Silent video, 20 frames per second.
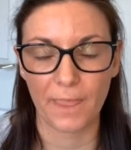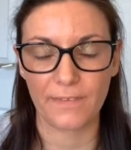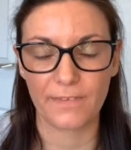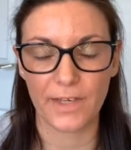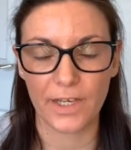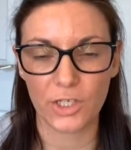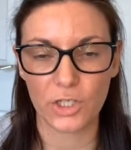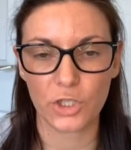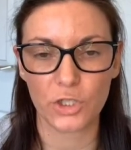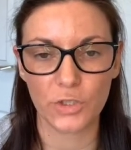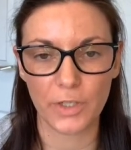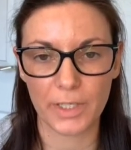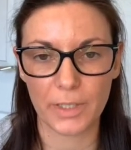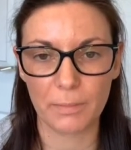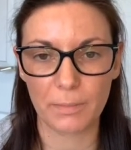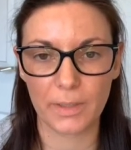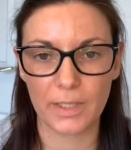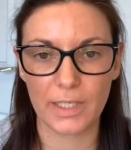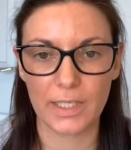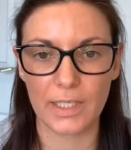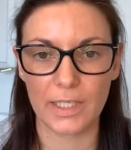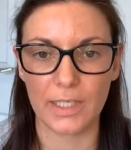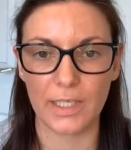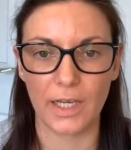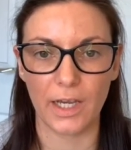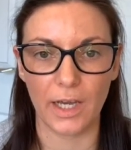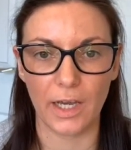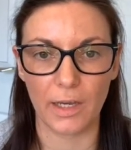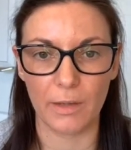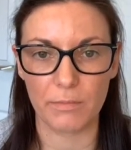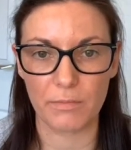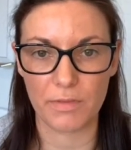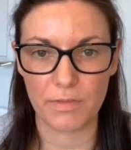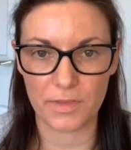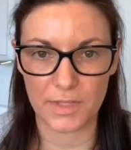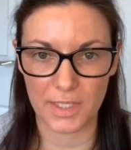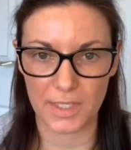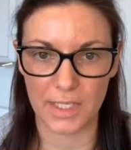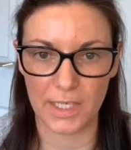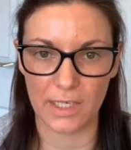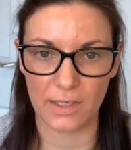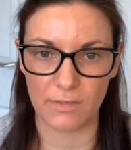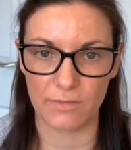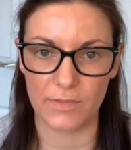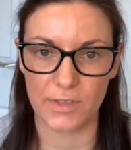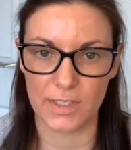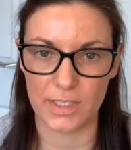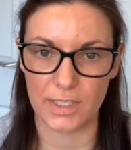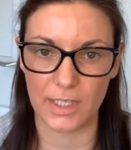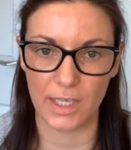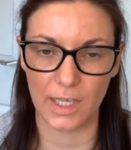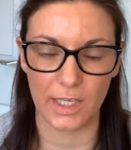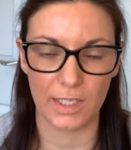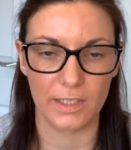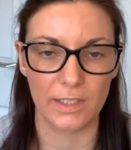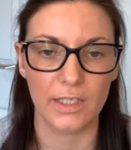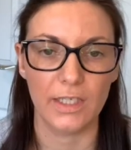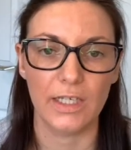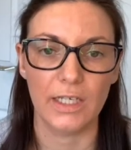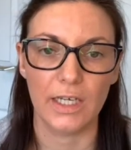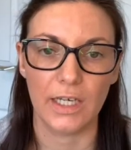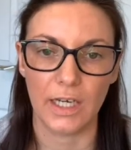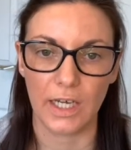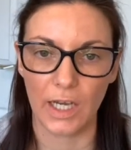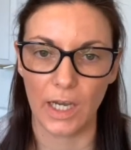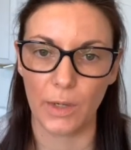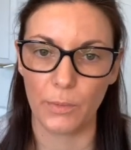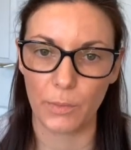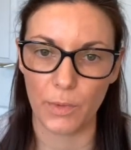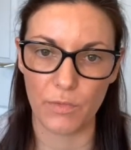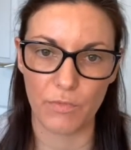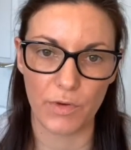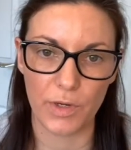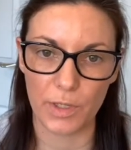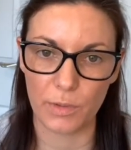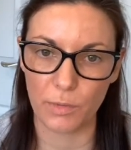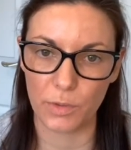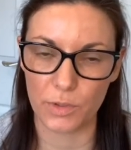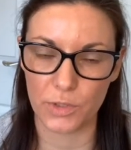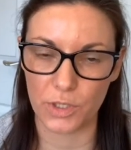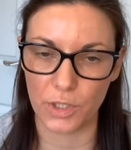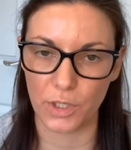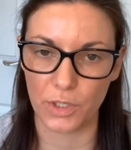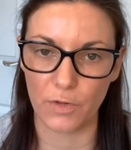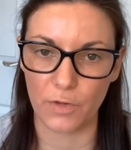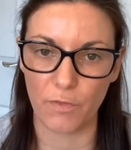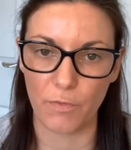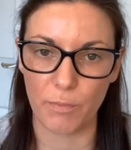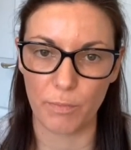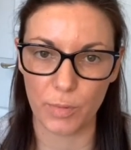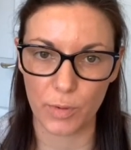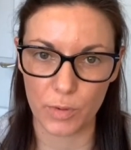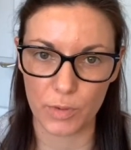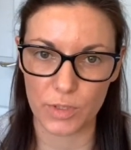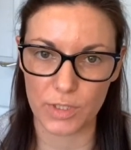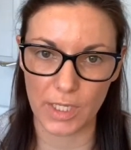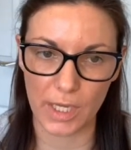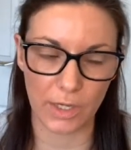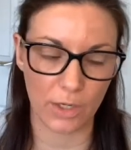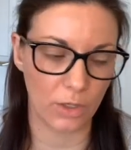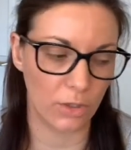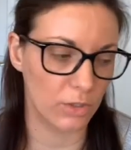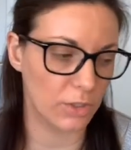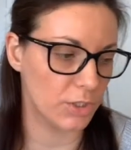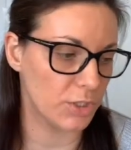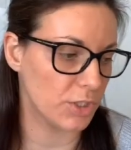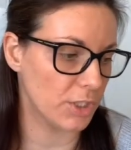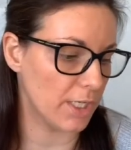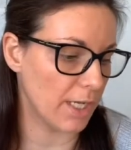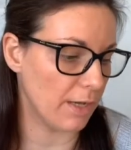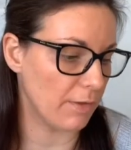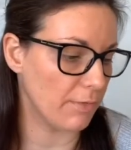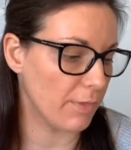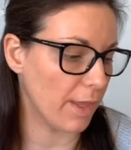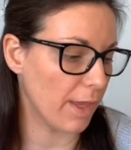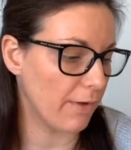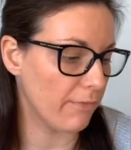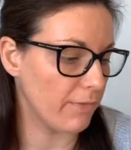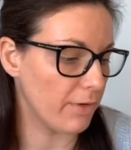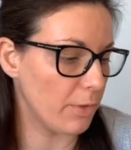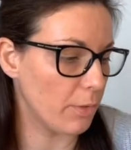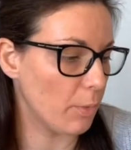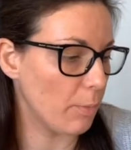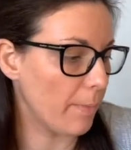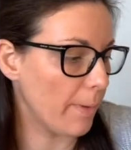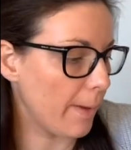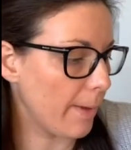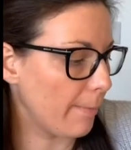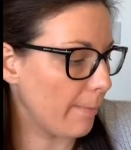crepey thinning of the skin. We really want to kind of boost that collagen out there a little bit.